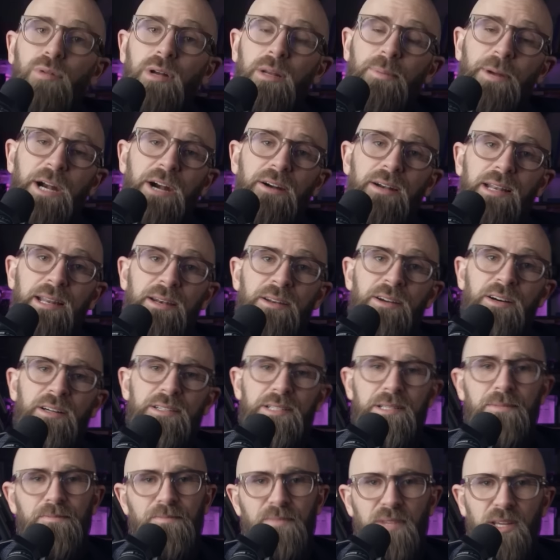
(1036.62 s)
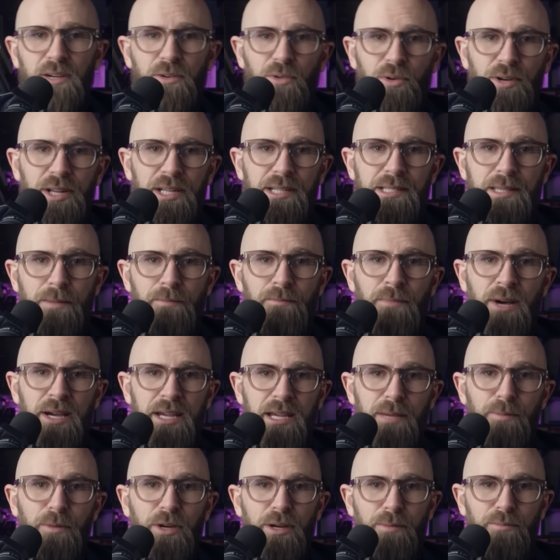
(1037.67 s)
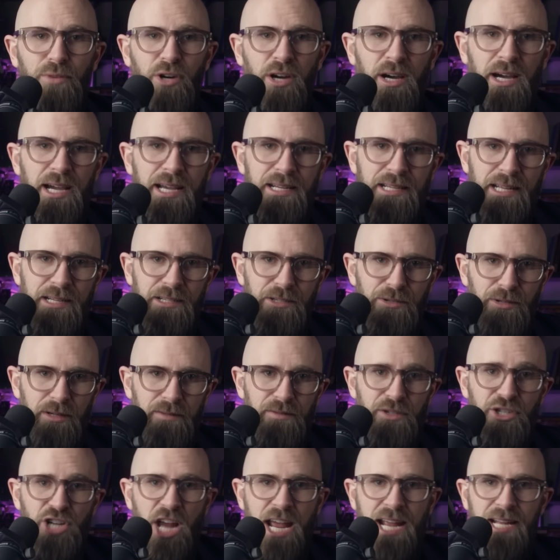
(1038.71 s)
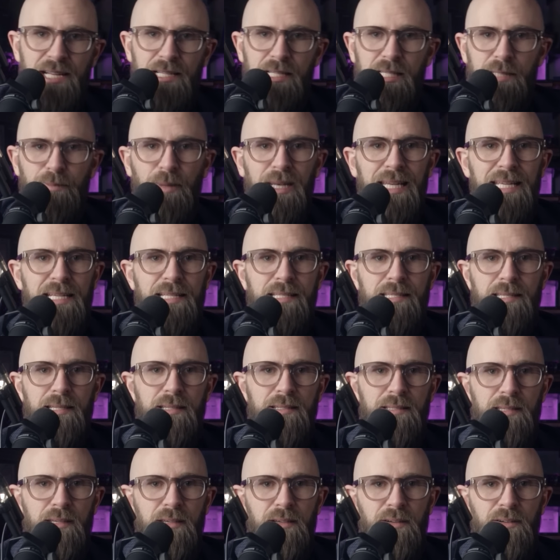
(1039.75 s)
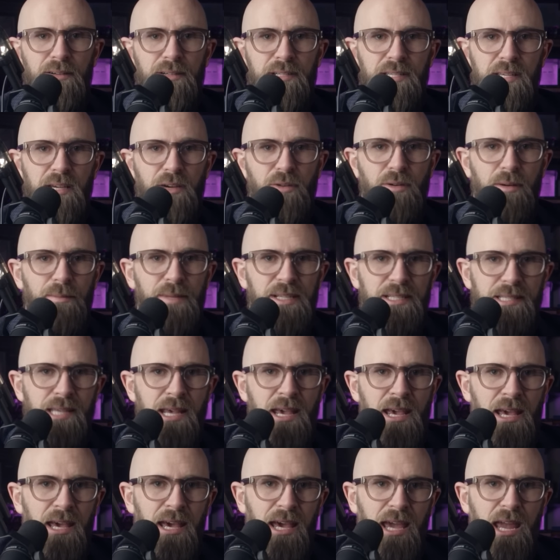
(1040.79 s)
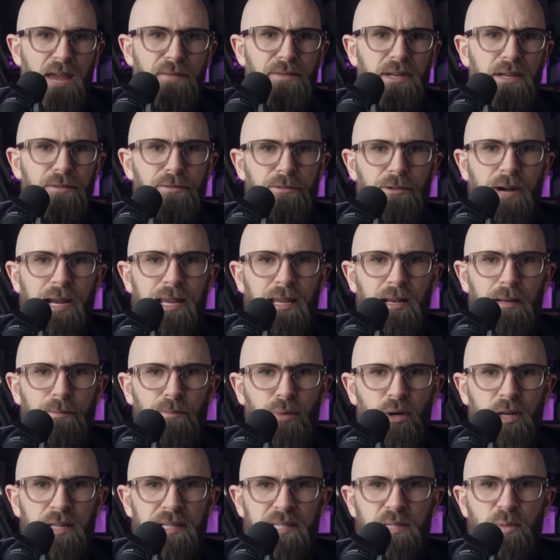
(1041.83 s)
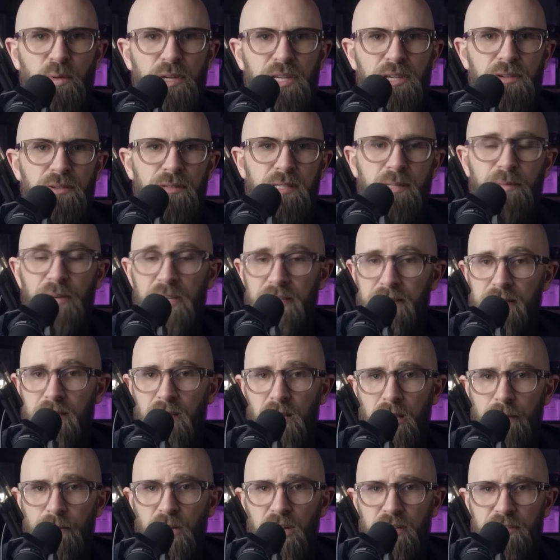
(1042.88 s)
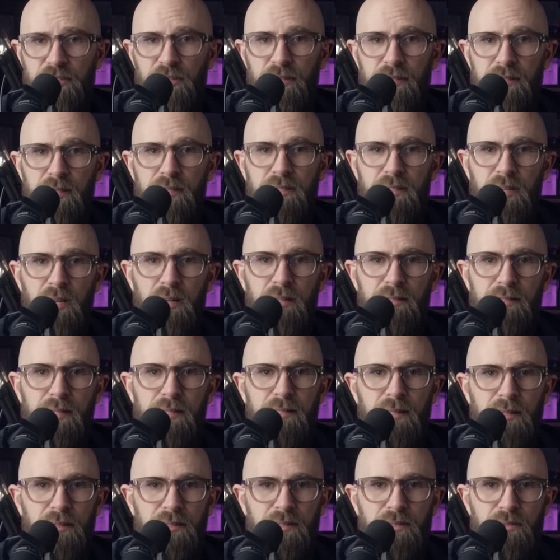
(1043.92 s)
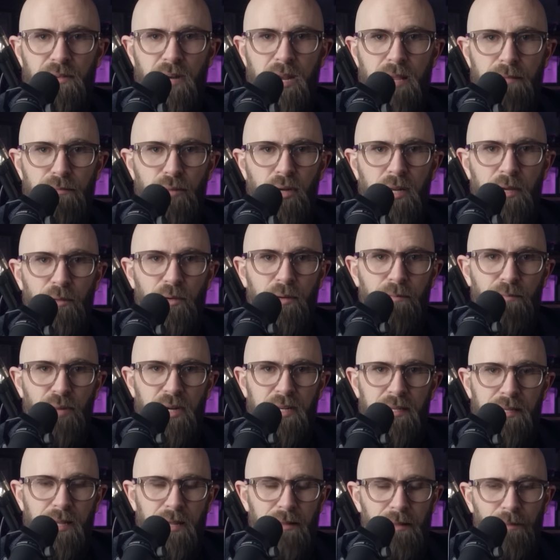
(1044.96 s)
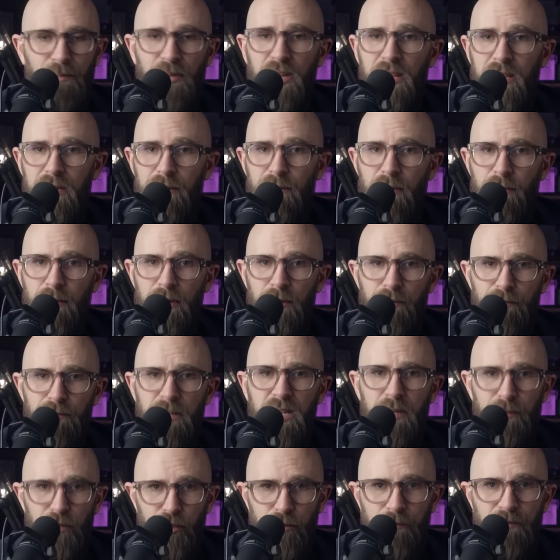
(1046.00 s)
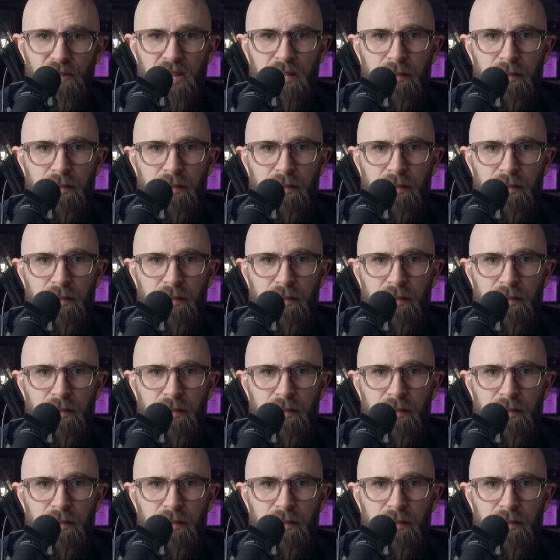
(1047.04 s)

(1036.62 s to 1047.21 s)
Well, apparently not. According to Mike McBride, editor of Jane's Police and Security Equipment, even if regular bullets were used by Sky Marshals, the chances that a stray bullet would bring down the plane are minimal.